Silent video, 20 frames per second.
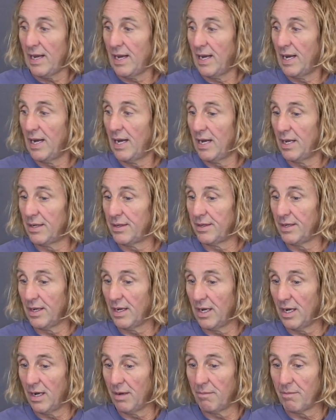and
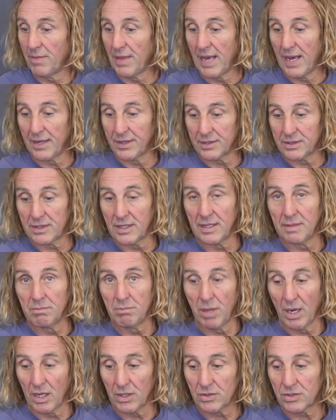um, that is
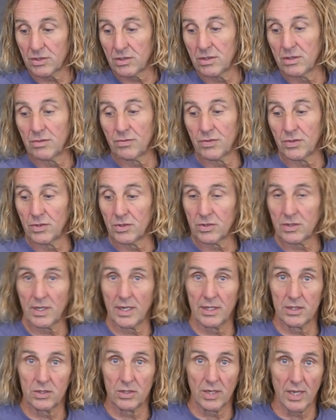then bus to the first
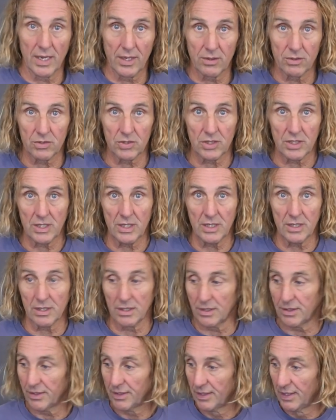eight channels
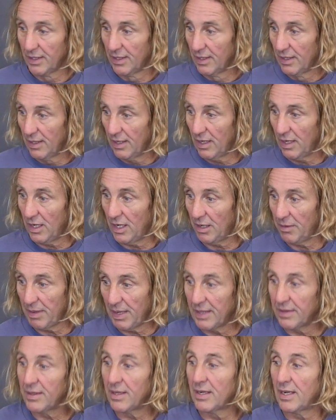here. Uh,
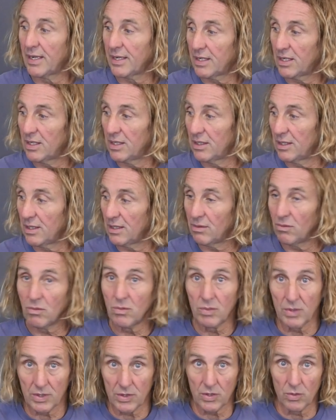and then I can,
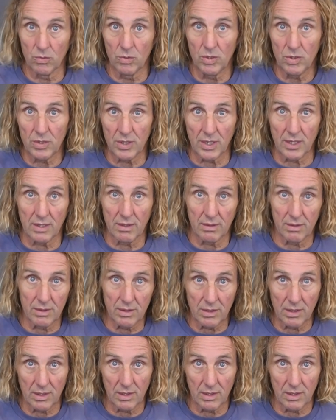with the routing,